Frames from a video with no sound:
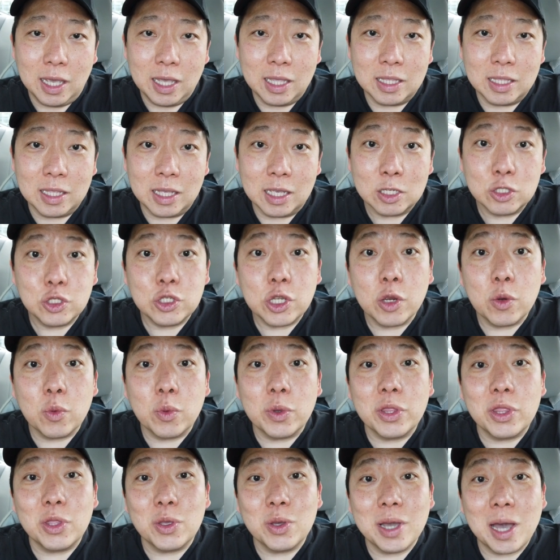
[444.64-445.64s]
and uh, share
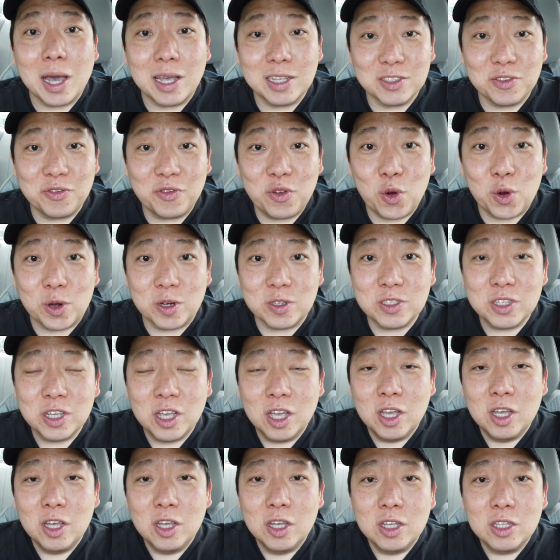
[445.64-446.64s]
with you guys, of course.
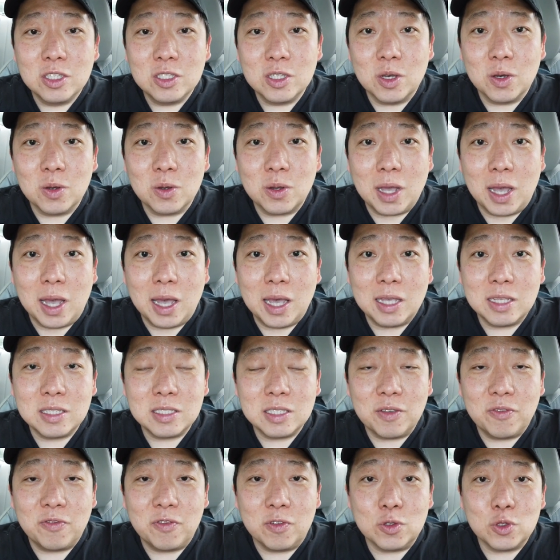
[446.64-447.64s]
So,
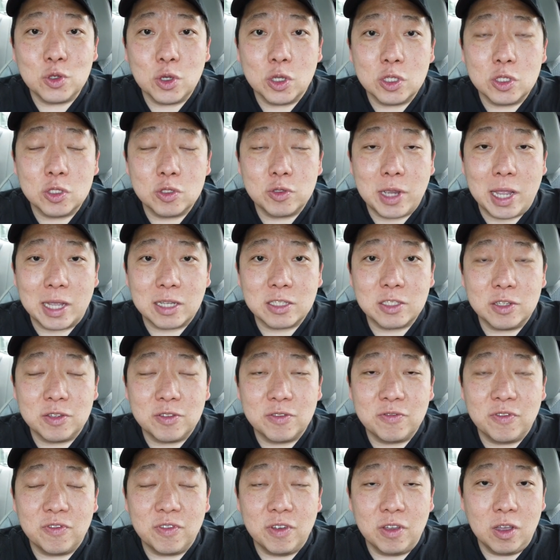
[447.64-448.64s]
guys, if you enjoyed this
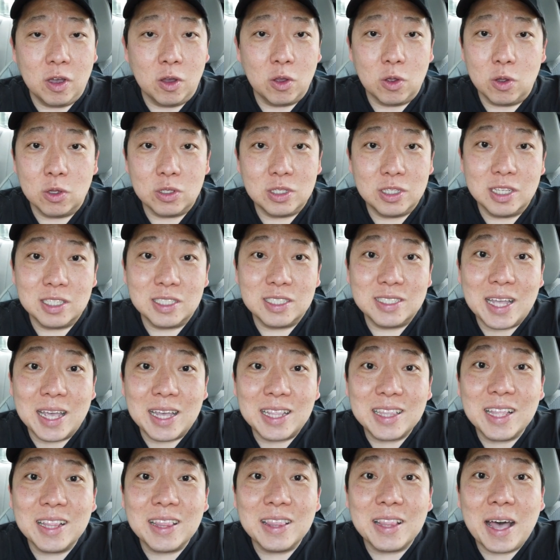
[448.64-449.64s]
reaction, uh, this
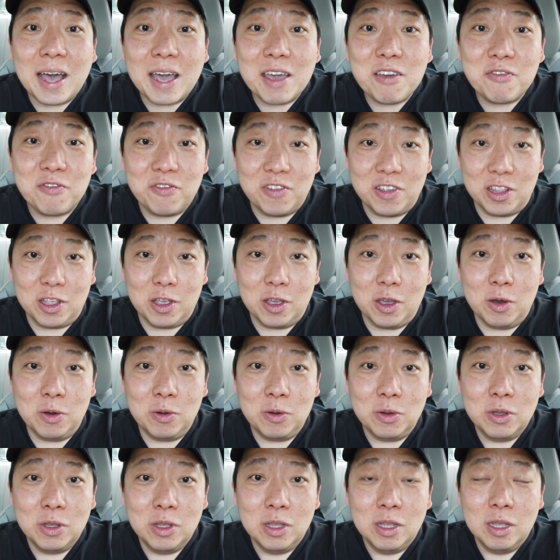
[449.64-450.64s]
day in the life
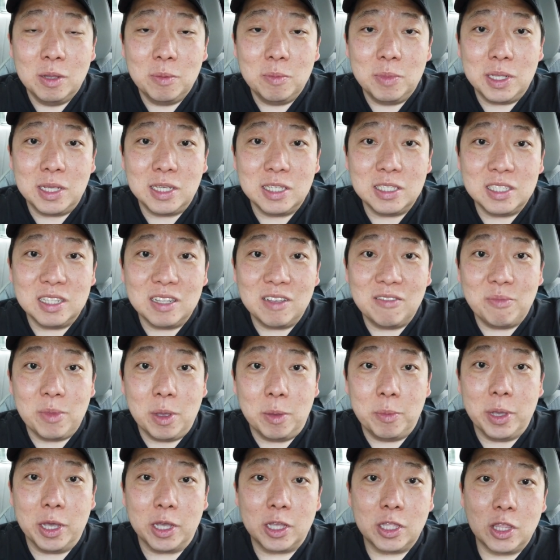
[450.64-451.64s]
video, please leave
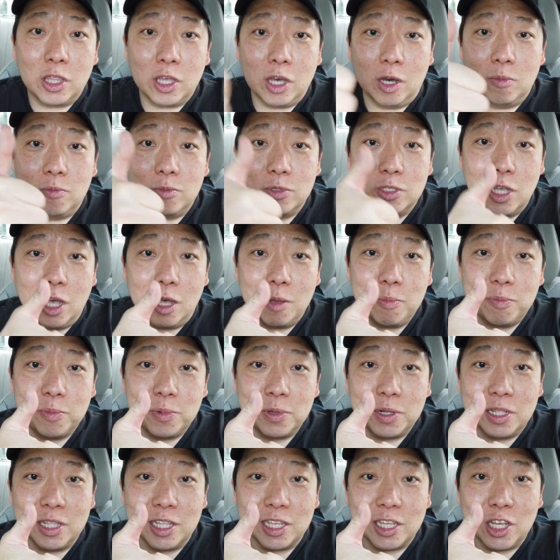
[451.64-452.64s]
me a big thumbs up.
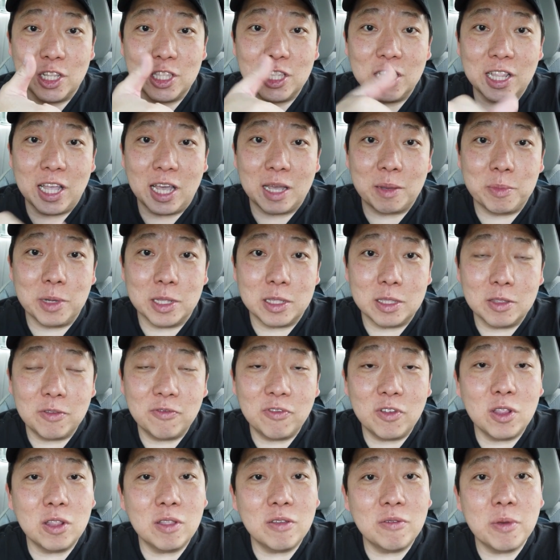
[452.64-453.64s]
Click on the like button.
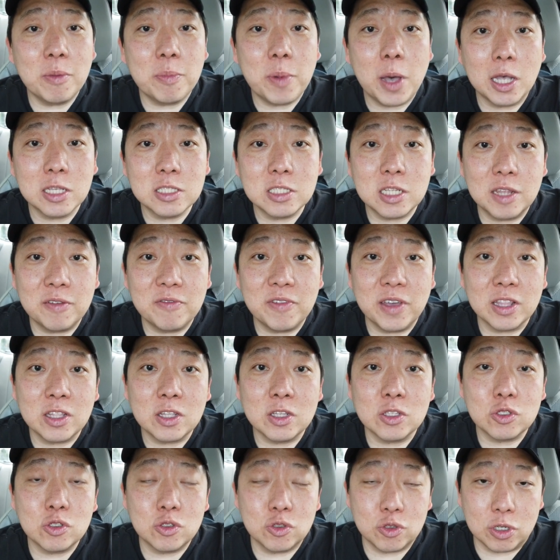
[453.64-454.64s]
If you want to leave me positive
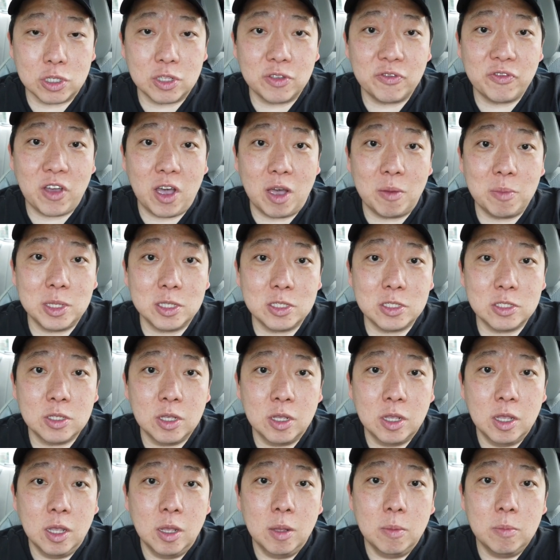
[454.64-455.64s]
and constructive
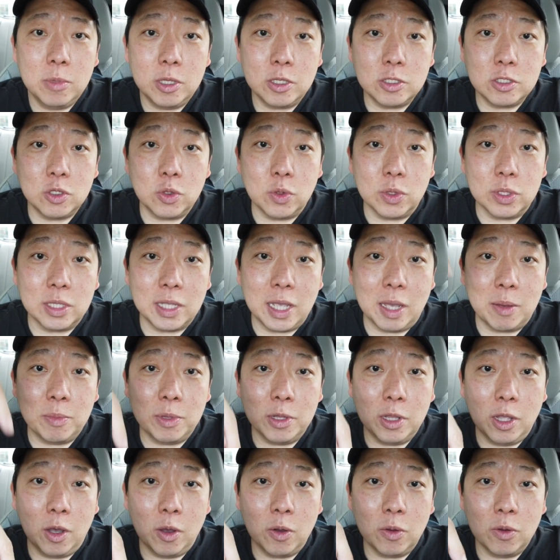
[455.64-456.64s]
comments, please do it
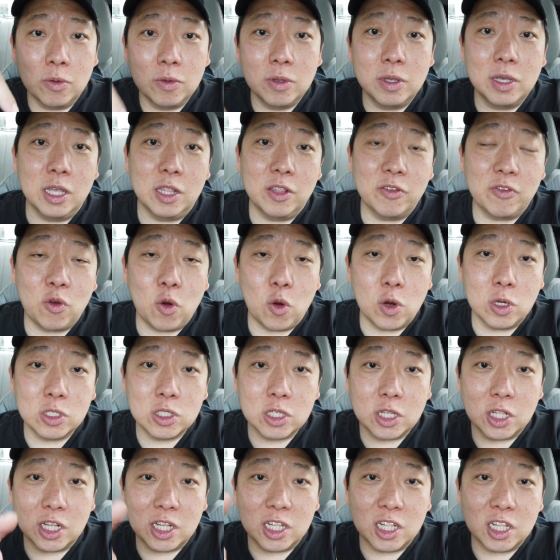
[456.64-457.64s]
down below. And of
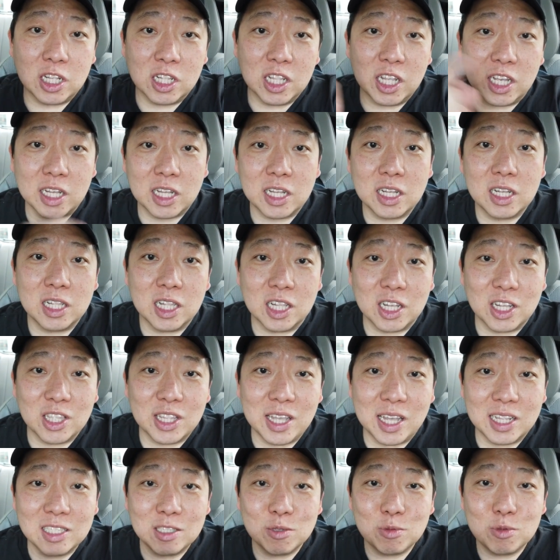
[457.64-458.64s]
course, click, click, click. Click
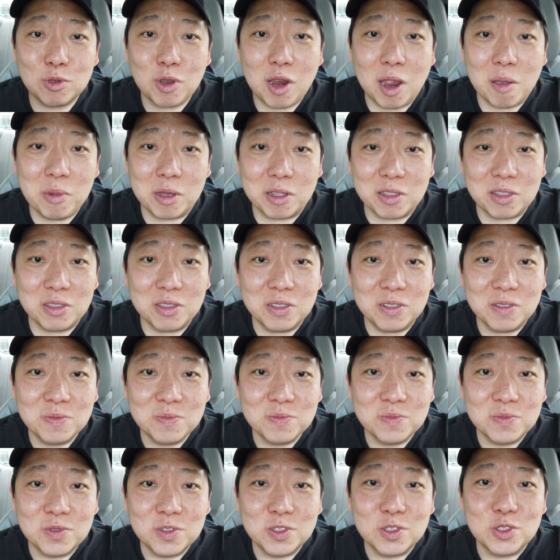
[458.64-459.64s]
on that subscribe button.
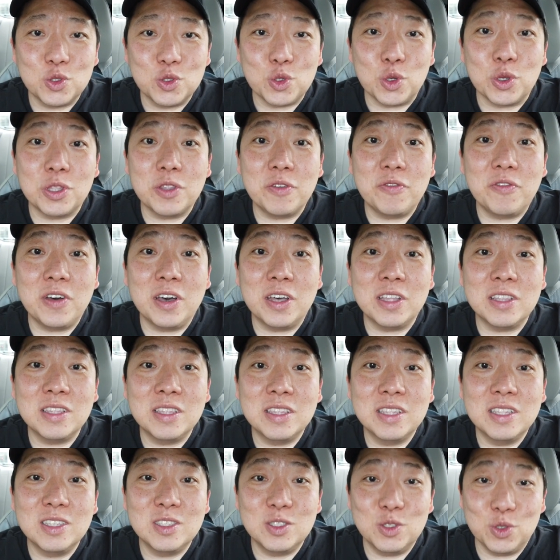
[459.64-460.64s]
Join the
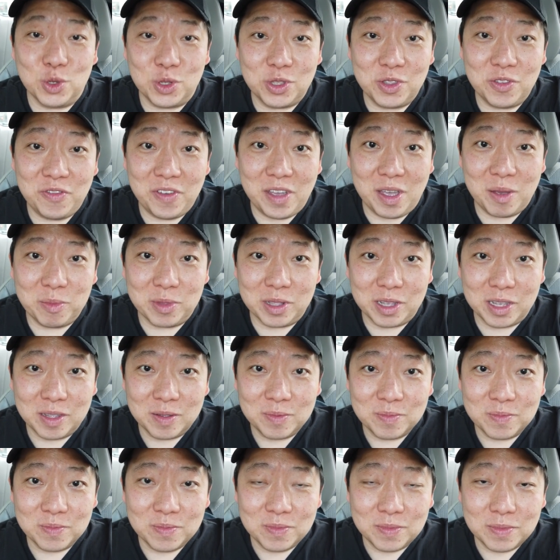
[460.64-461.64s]
fun. Join the
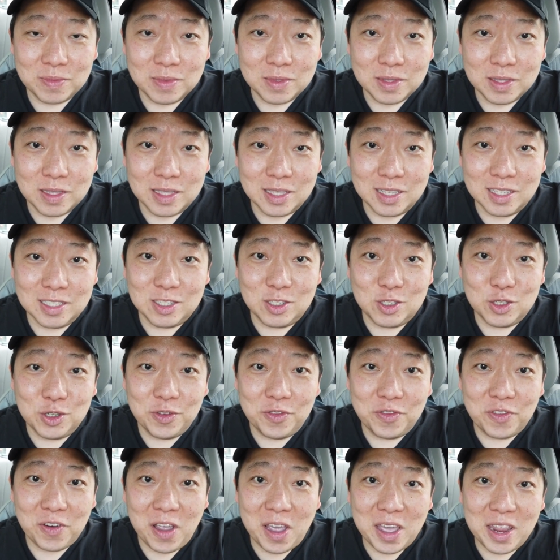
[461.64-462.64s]
family. This is
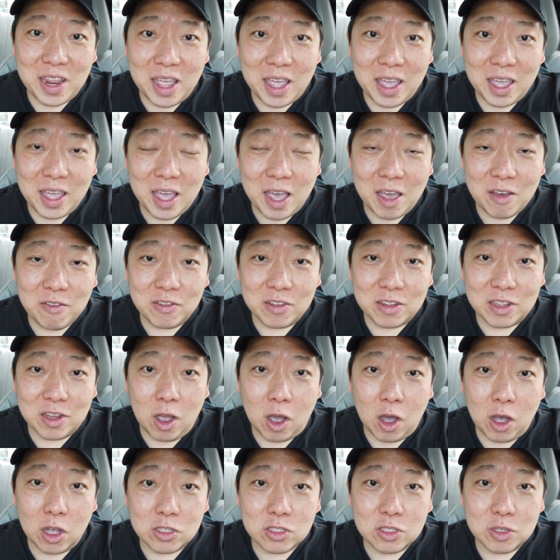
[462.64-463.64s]
G Friday. Have
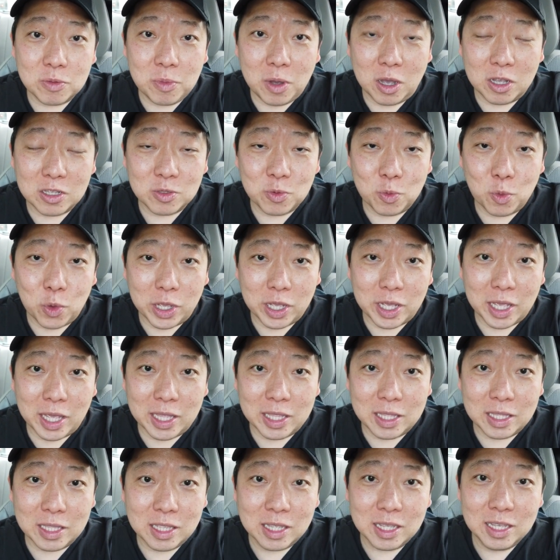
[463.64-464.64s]
an awesome, awesome
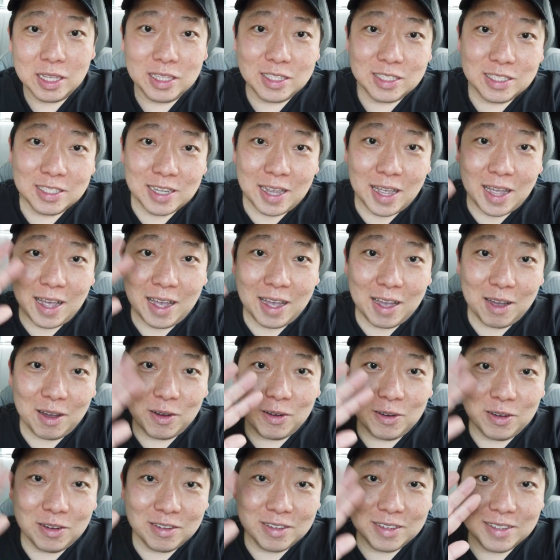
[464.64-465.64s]
weekend.
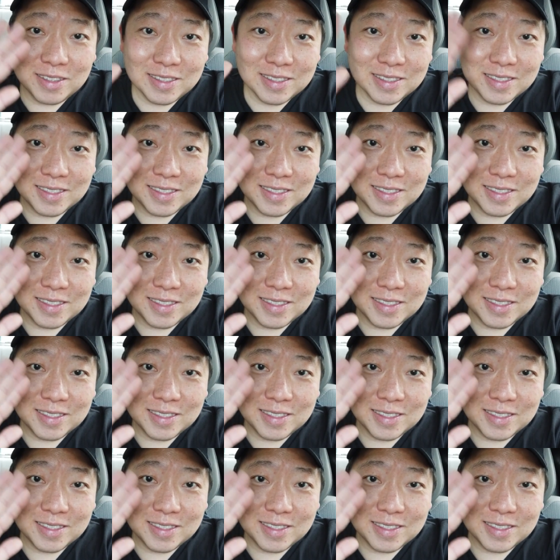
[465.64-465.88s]
Ciao.